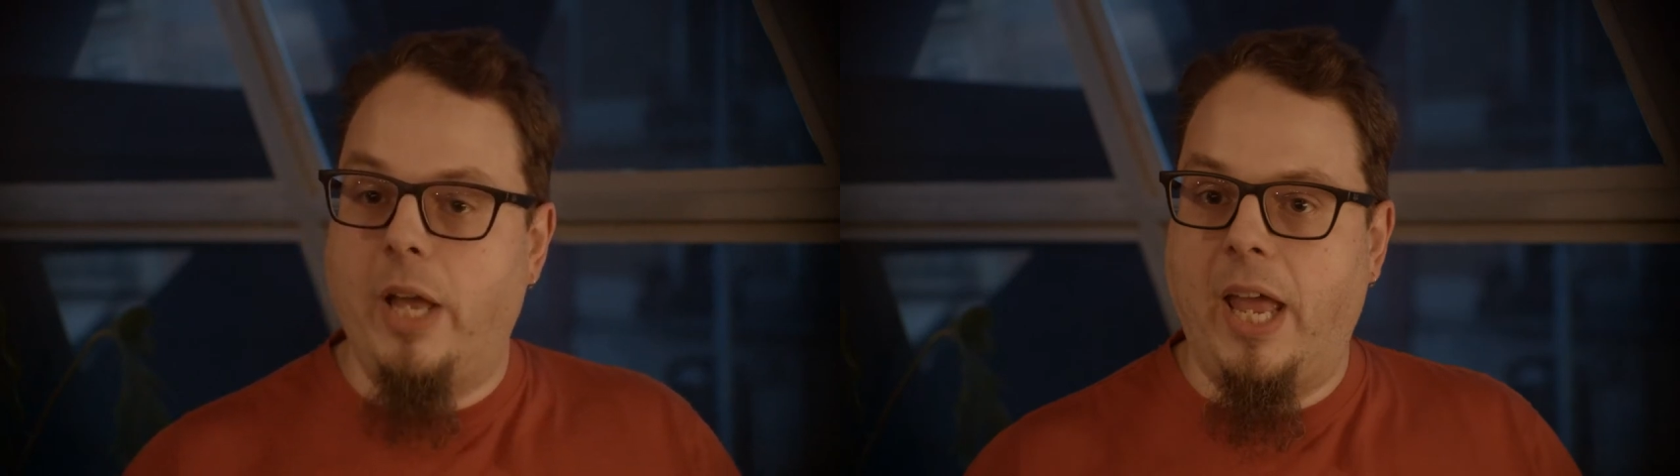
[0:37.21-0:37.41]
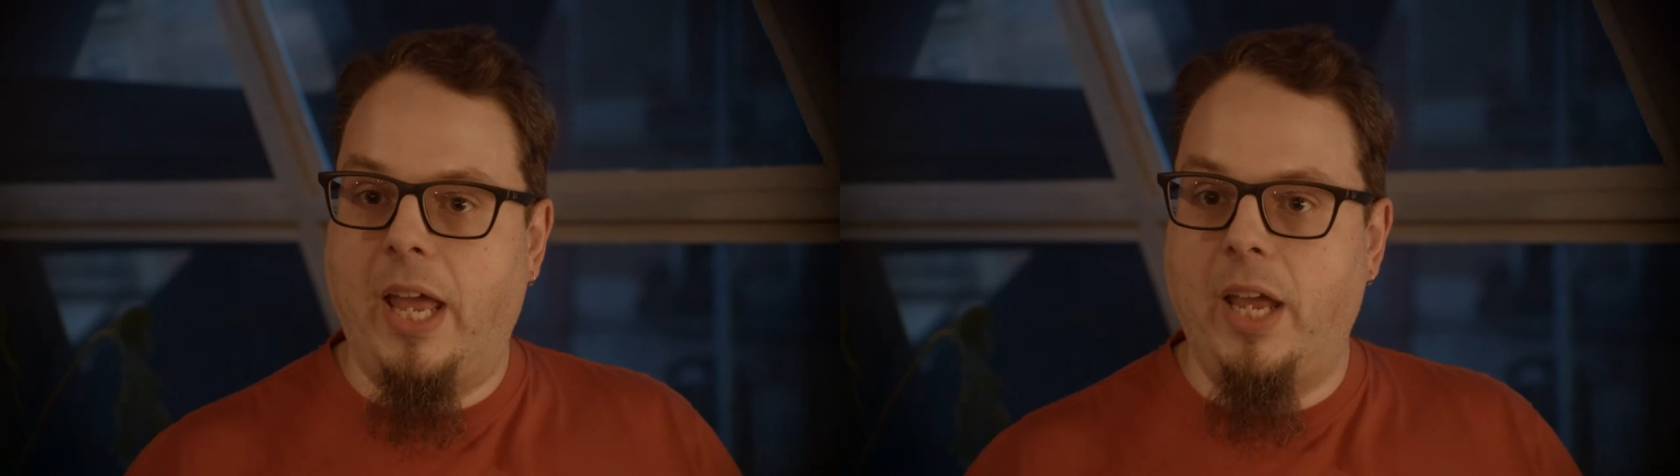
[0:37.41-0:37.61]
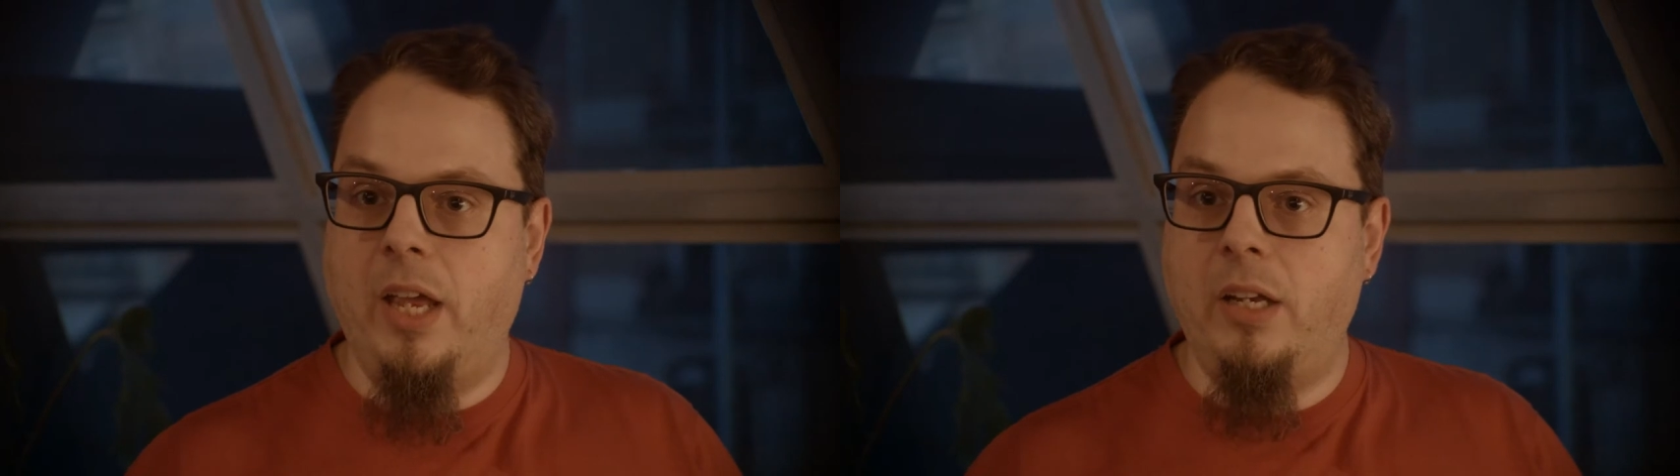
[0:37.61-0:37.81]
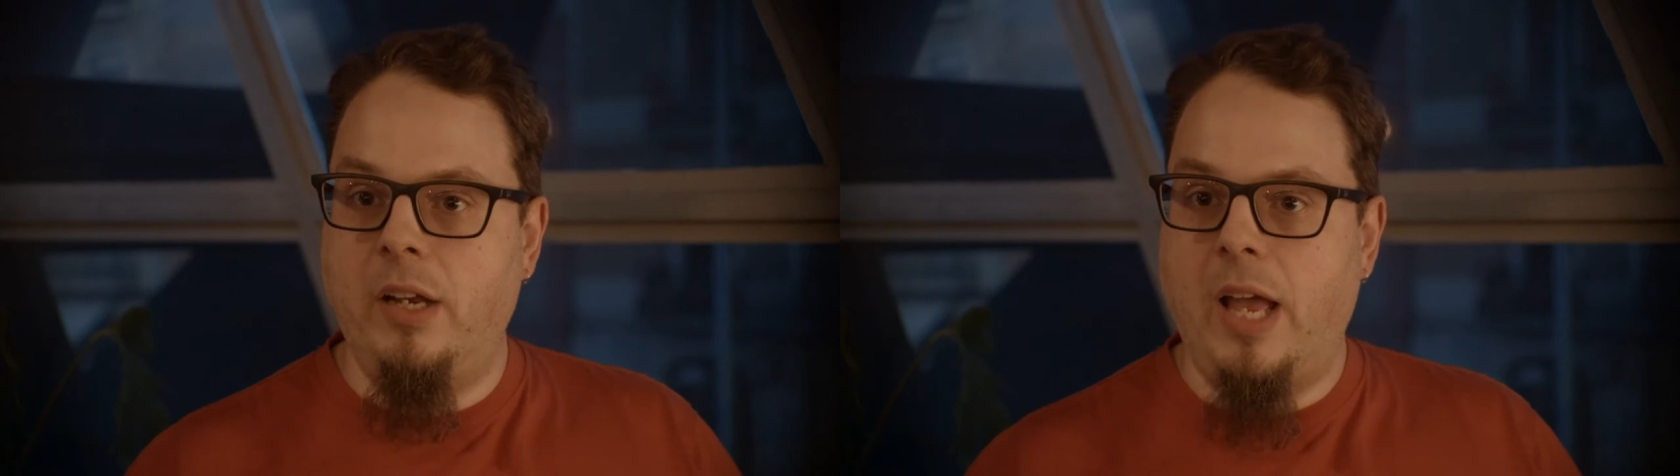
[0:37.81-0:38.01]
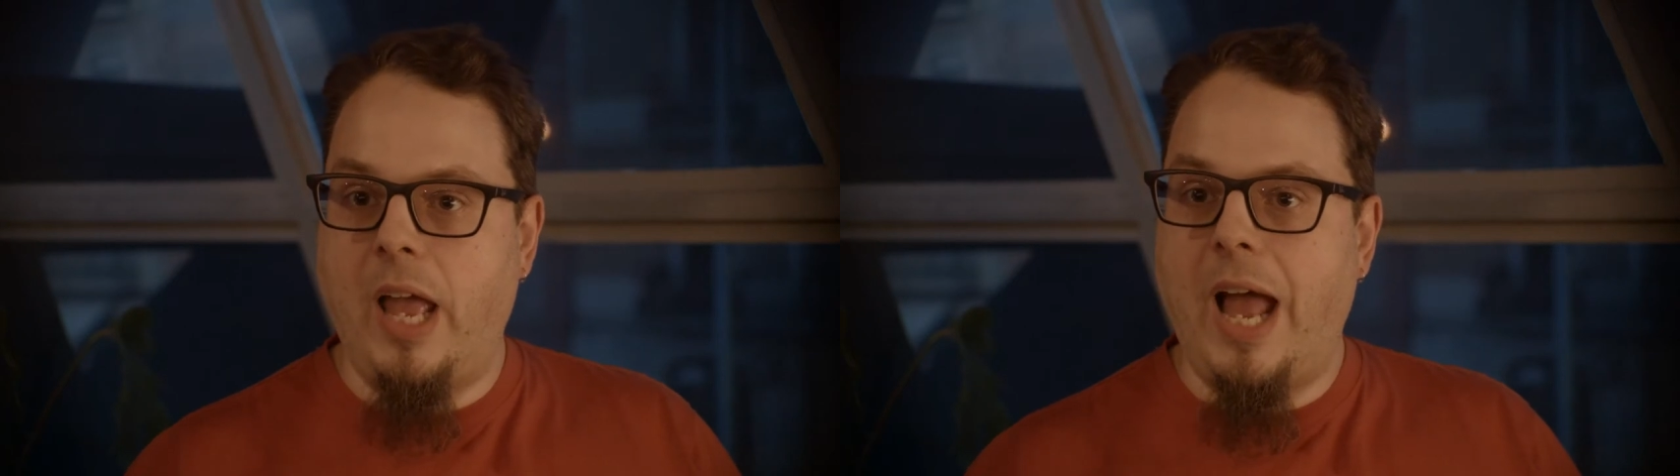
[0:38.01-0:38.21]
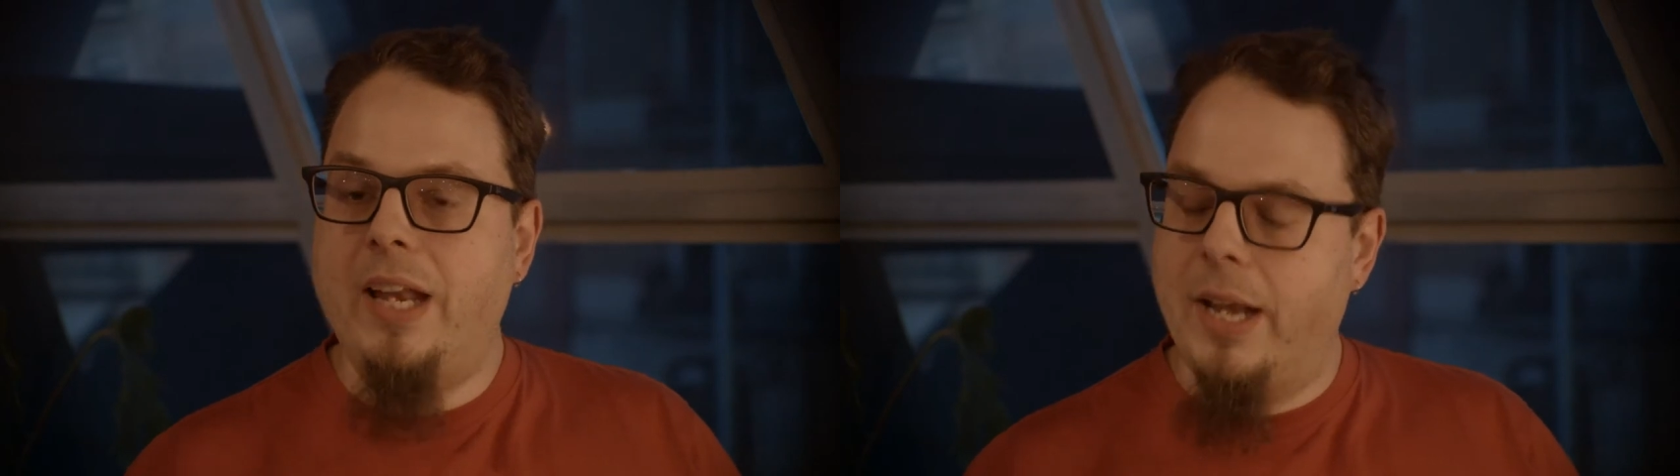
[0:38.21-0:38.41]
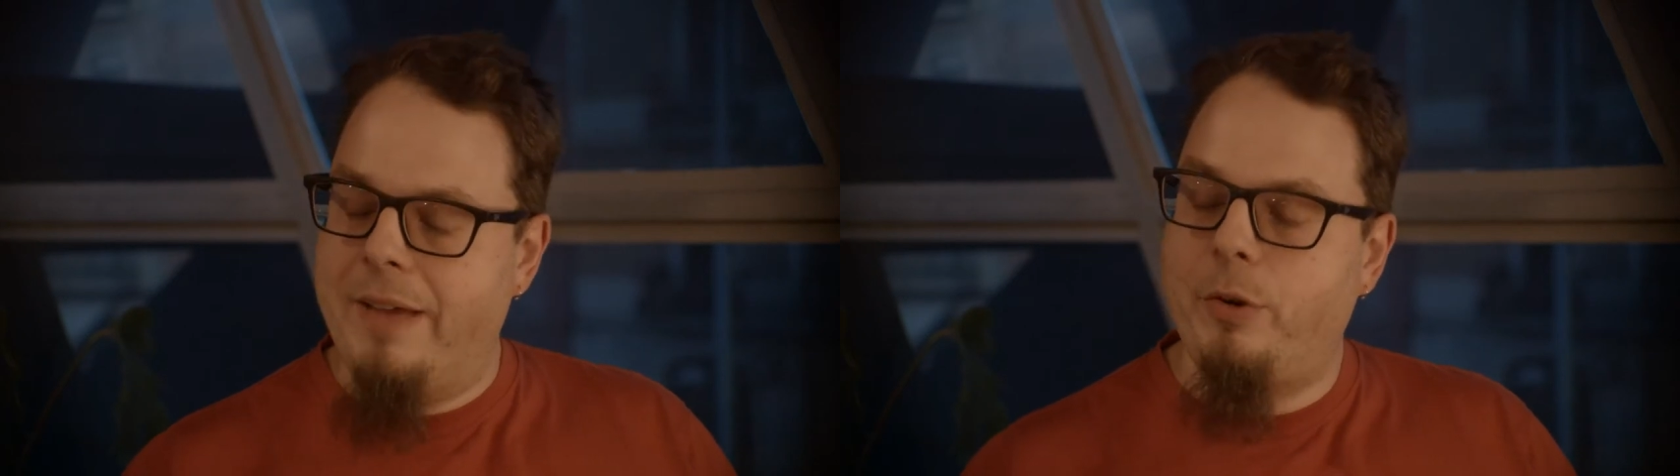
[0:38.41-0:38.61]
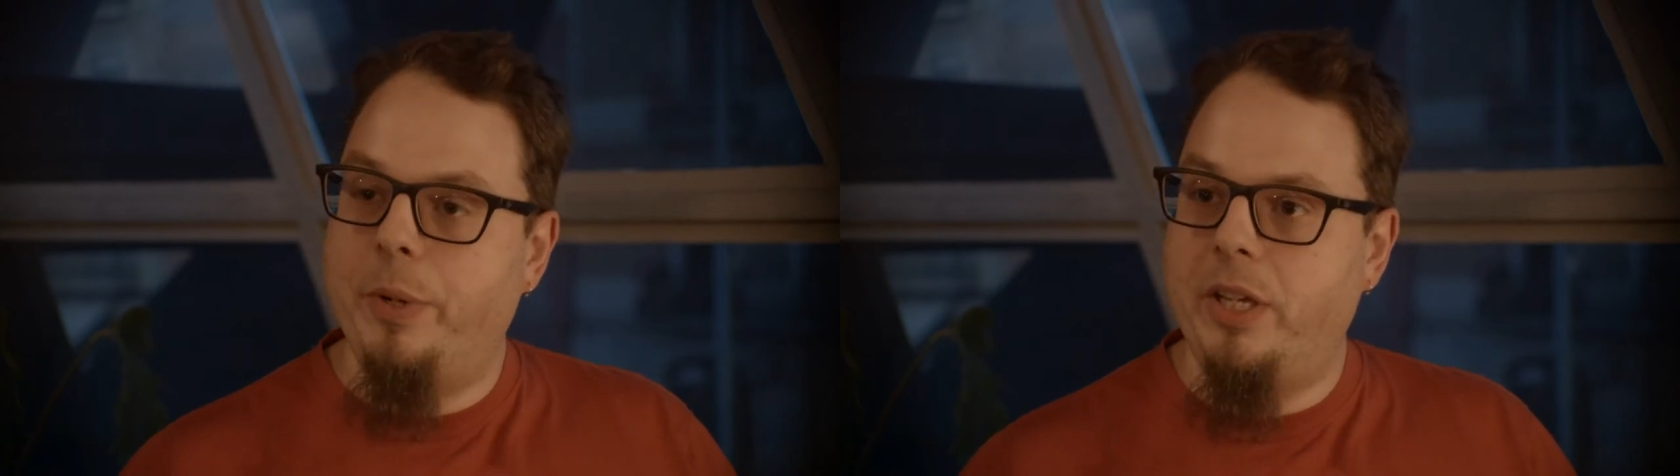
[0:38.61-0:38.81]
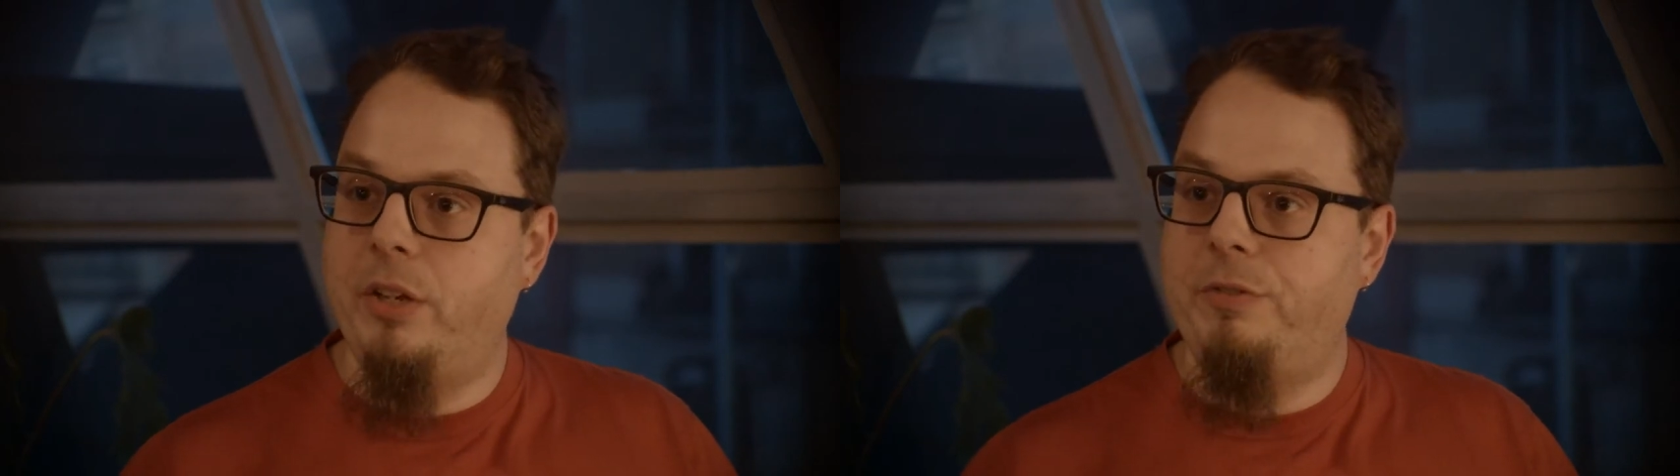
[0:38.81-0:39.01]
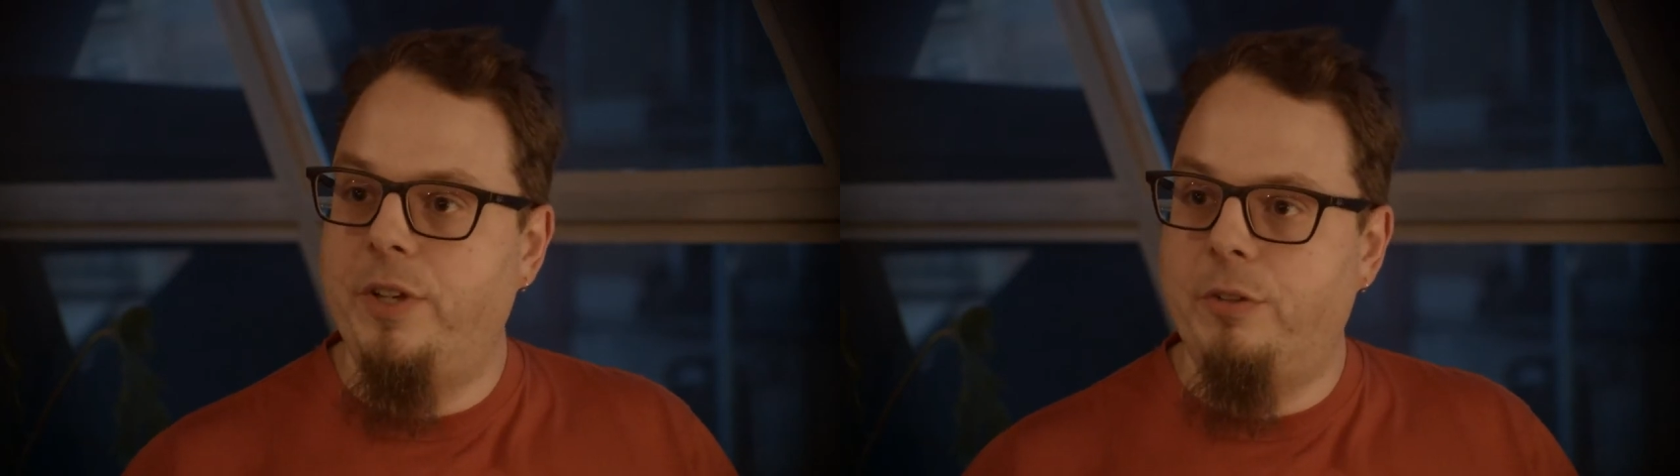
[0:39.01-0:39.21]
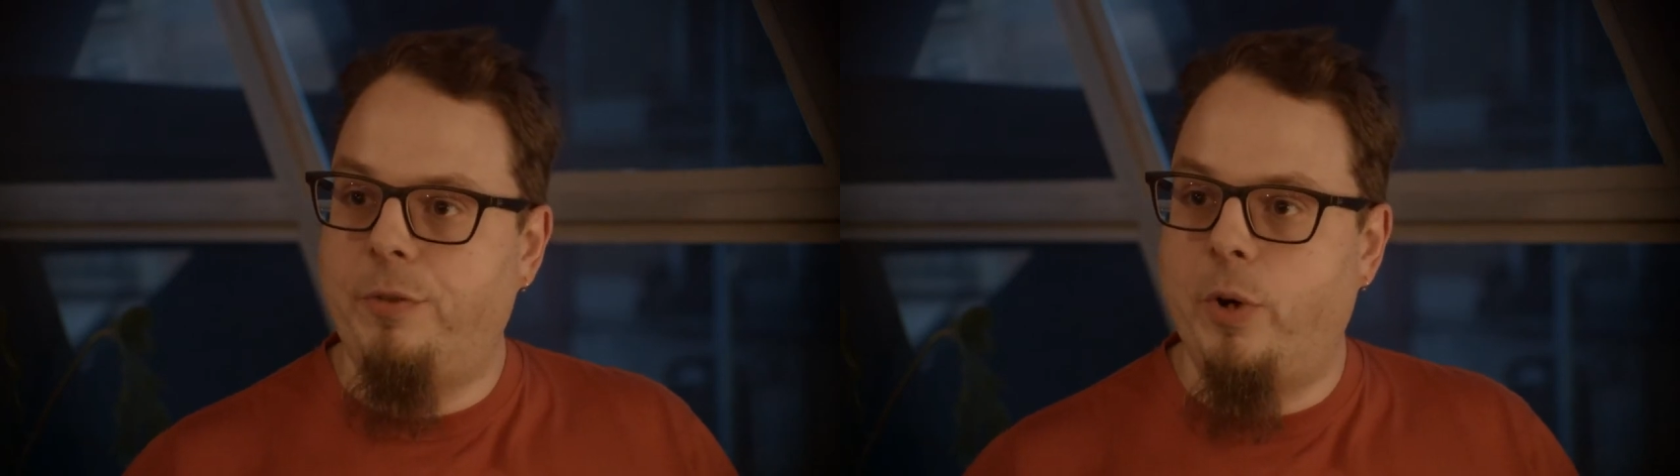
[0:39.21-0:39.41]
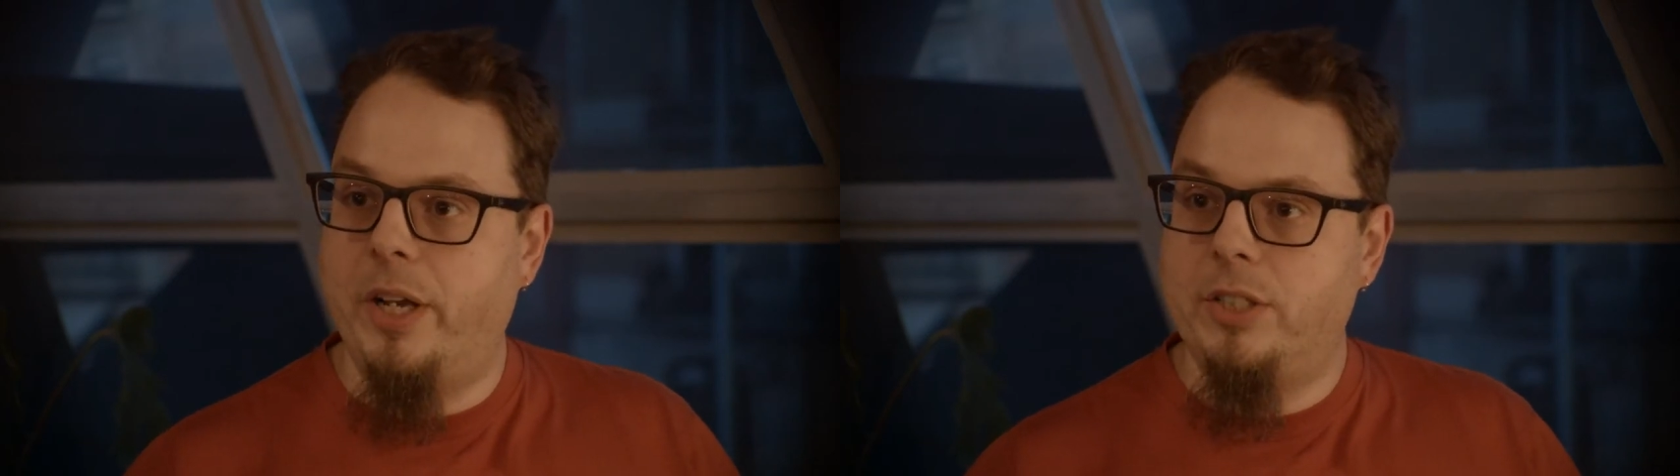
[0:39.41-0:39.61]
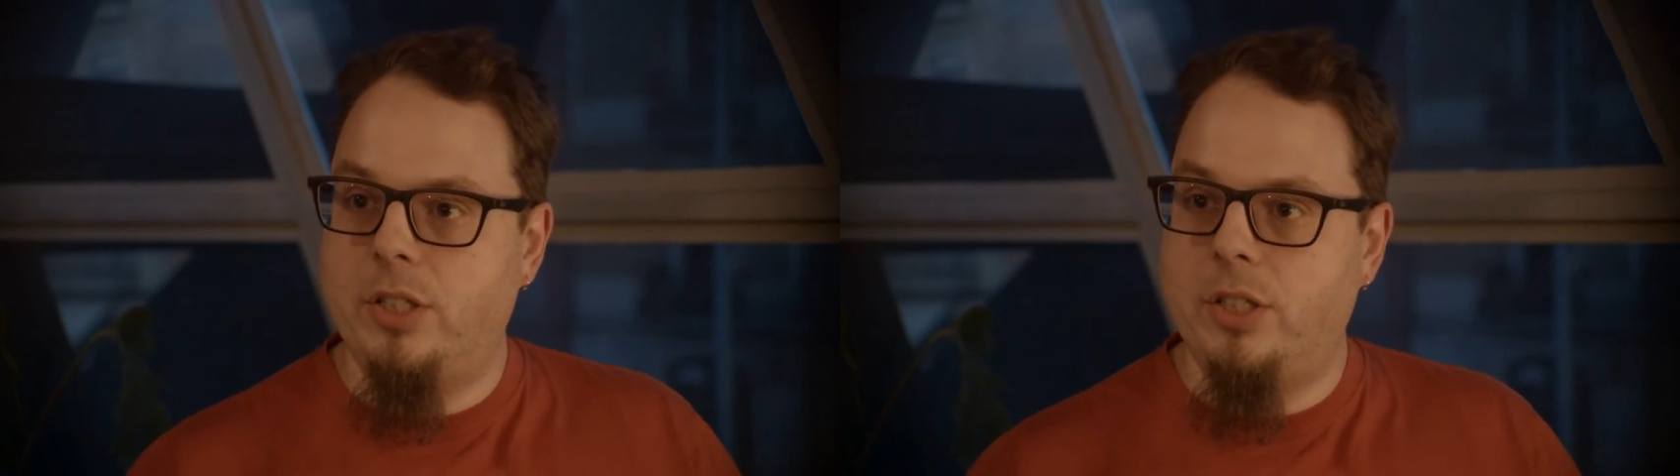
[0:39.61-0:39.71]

and I didn't have a really good feel for it.